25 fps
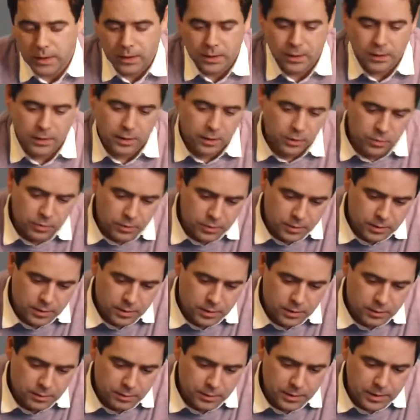way in the long
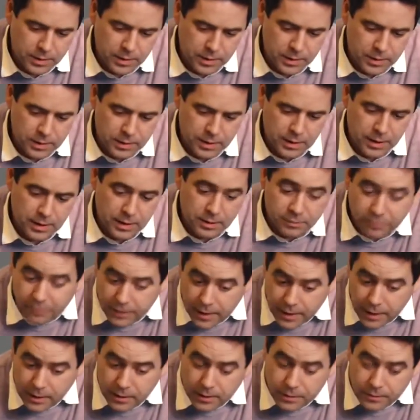term is as
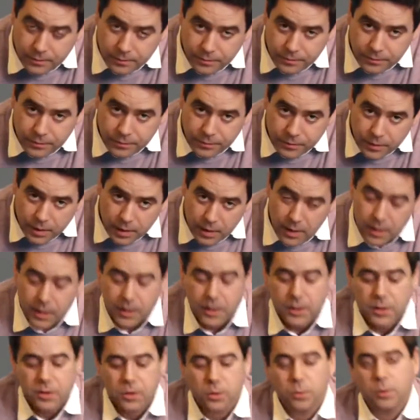fat.
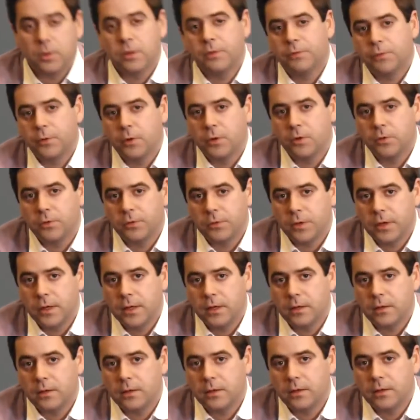So if we
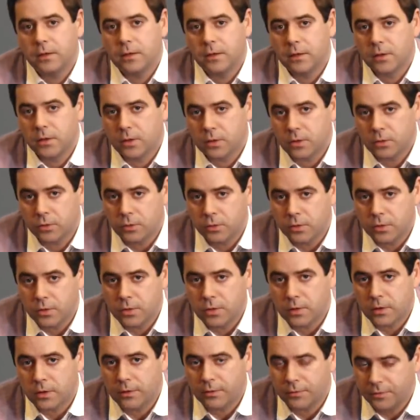overeat, the
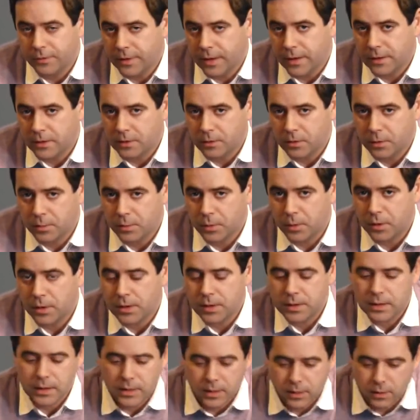stores of fat in our
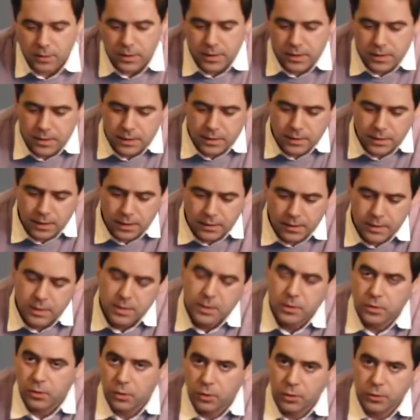bodies increase, and
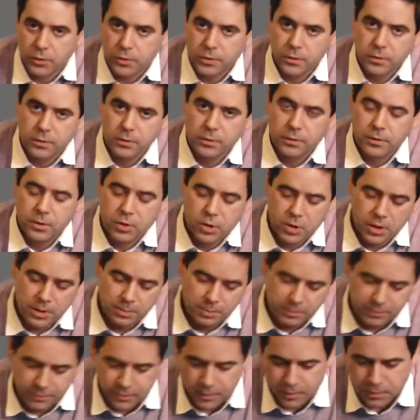this can alter the
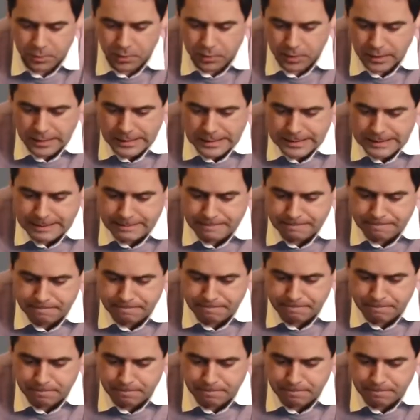shape of our bodies.